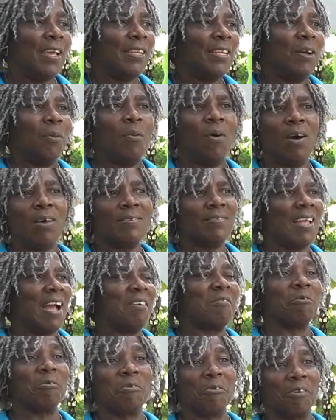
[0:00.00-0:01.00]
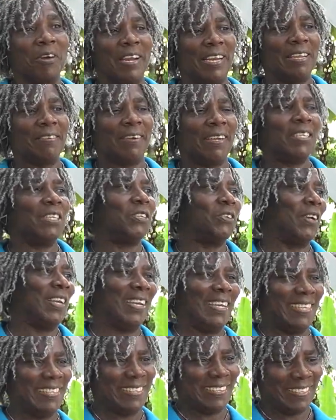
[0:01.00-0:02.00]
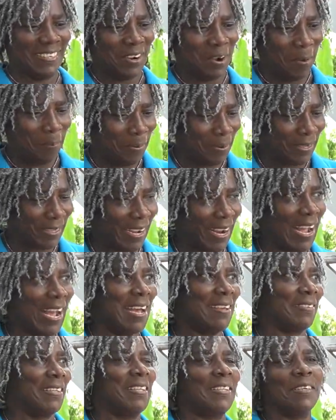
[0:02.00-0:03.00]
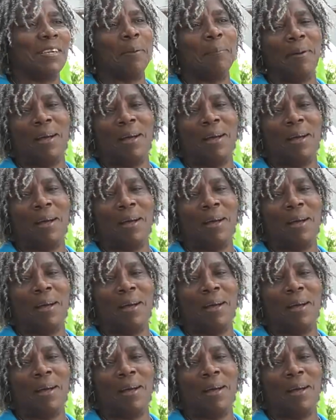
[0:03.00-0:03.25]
The ones that really, really don't like dirt or put their hands in dirt,